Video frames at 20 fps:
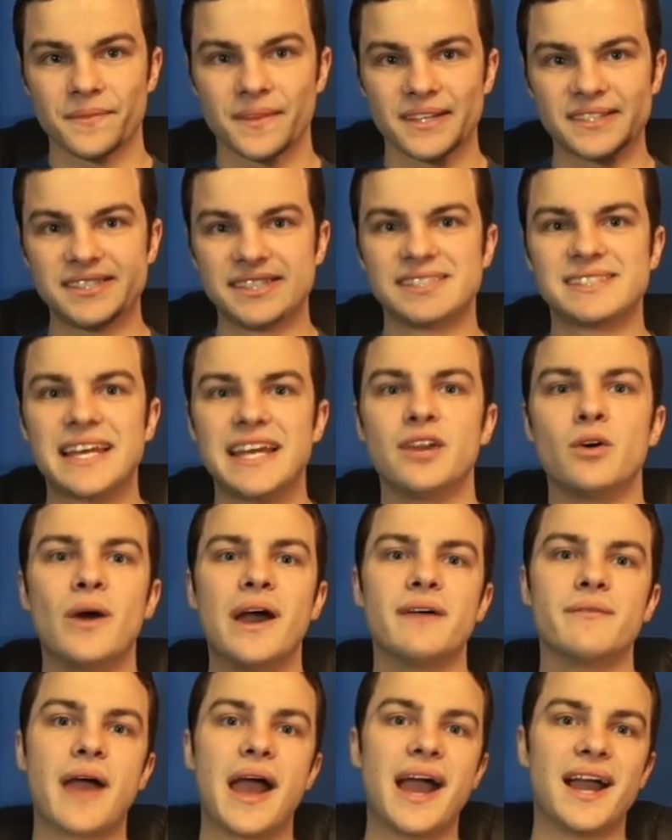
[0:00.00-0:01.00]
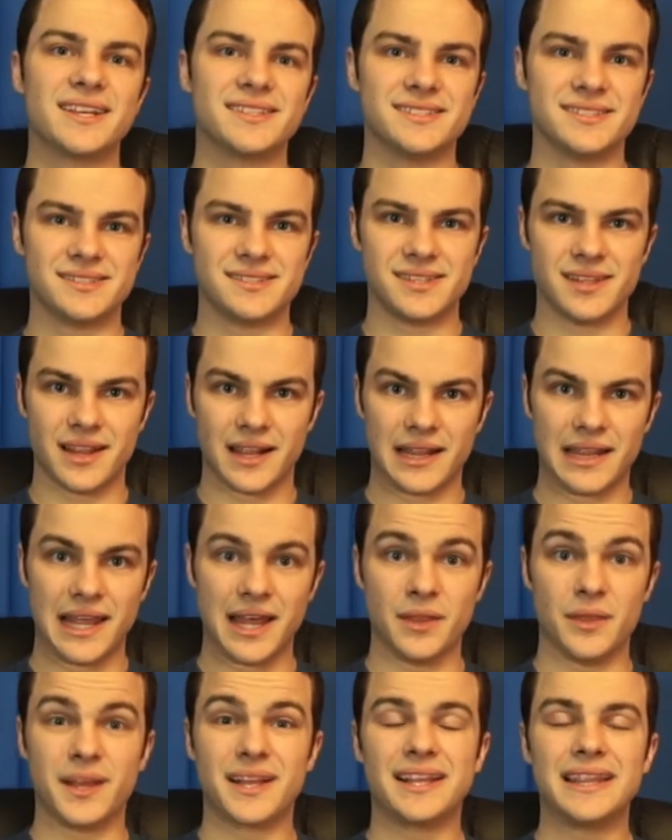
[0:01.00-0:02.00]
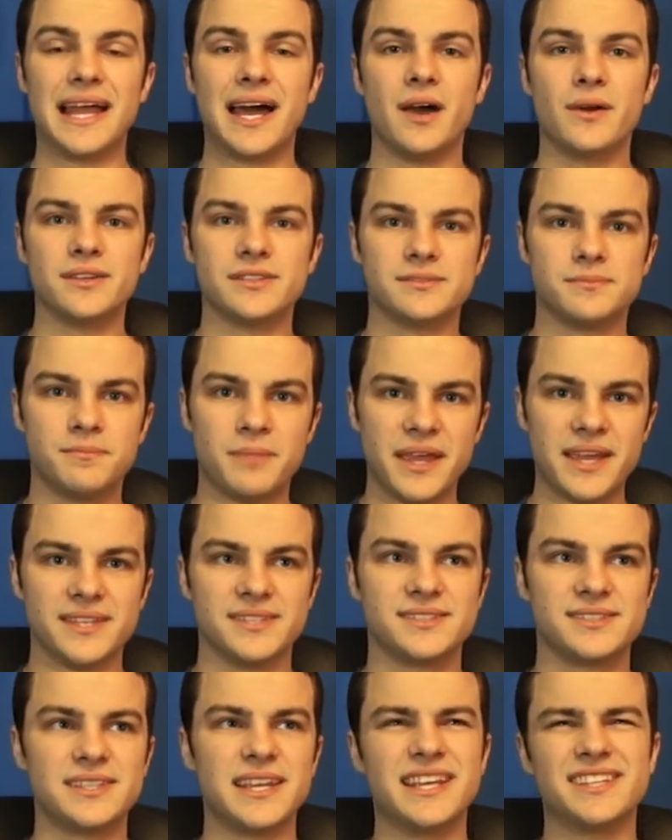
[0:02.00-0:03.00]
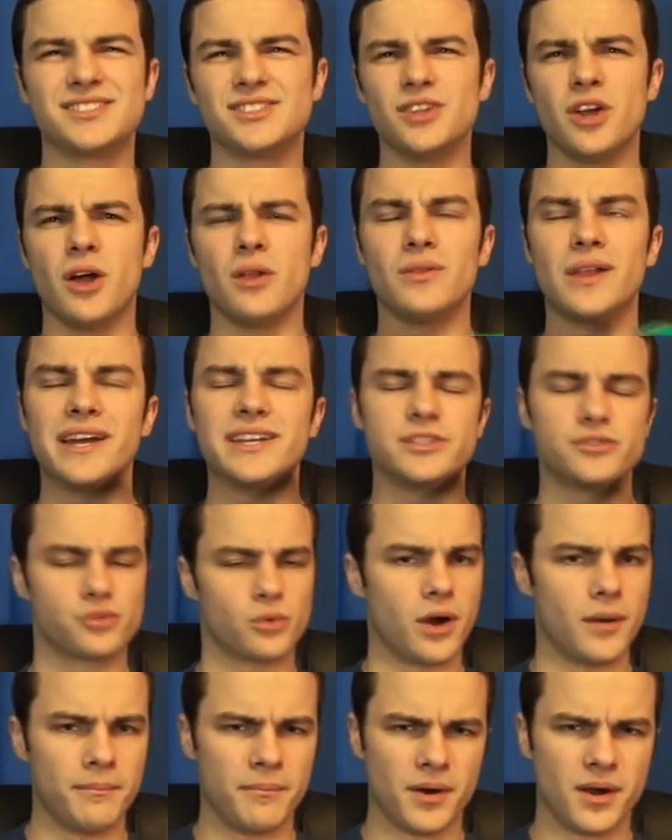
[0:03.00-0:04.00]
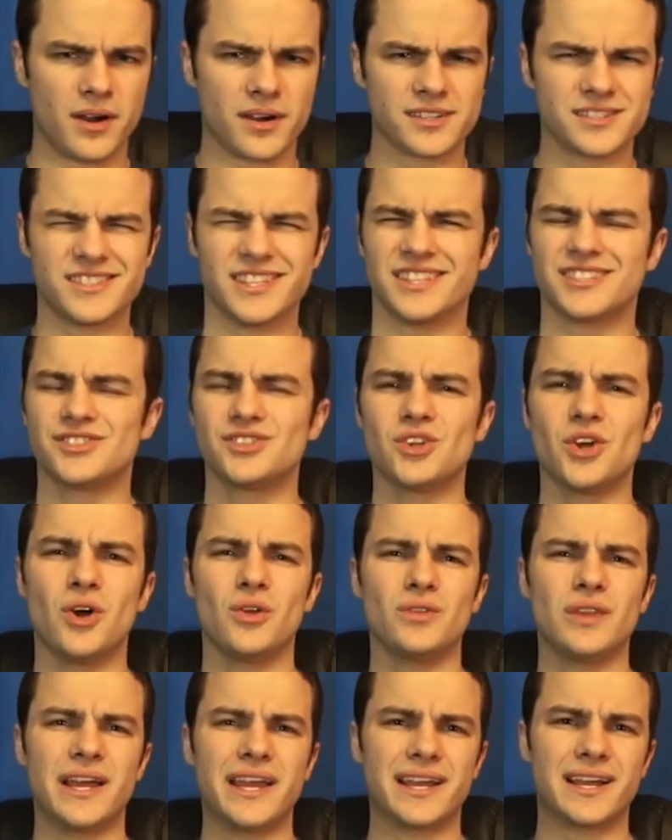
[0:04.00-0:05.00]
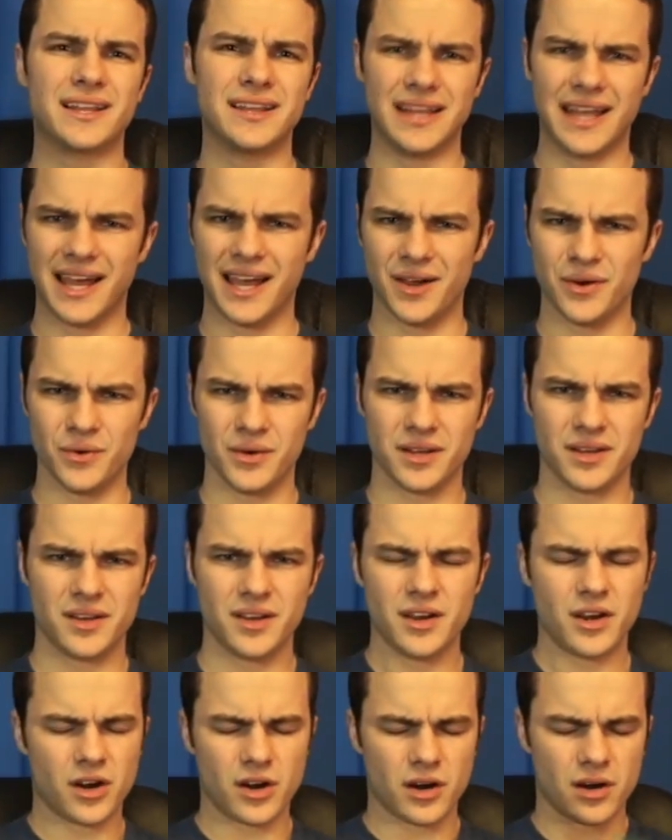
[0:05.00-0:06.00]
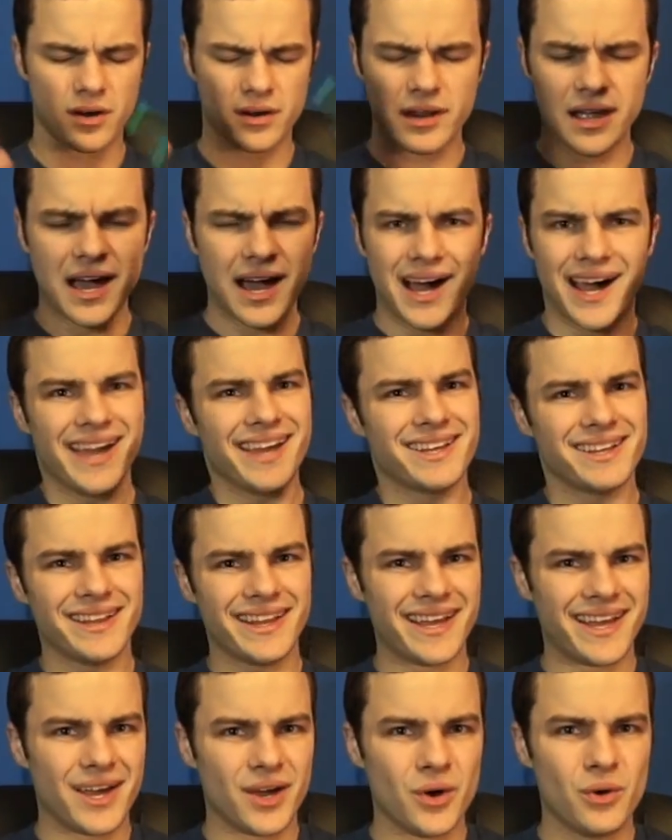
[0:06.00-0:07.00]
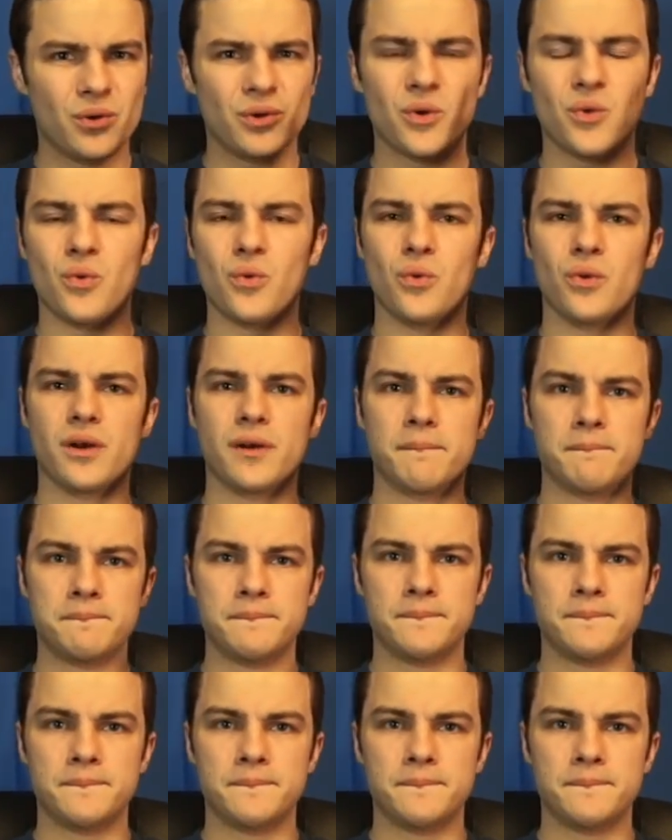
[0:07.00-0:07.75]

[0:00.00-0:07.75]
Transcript: since I don't have access to the cloud, the cloud is based, it's not like Dropbox, it's not like cloud, or iCloud, or